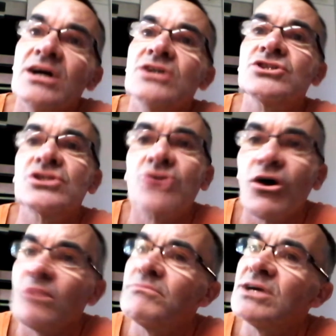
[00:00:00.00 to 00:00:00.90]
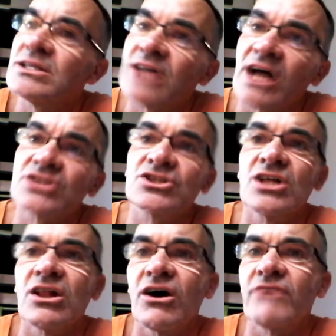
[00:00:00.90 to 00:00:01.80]
She told me that she
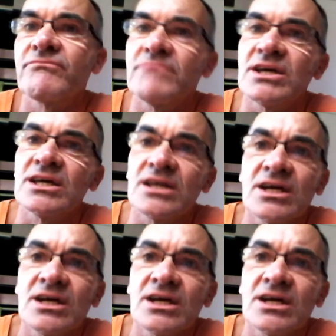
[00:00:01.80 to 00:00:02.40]
loved me,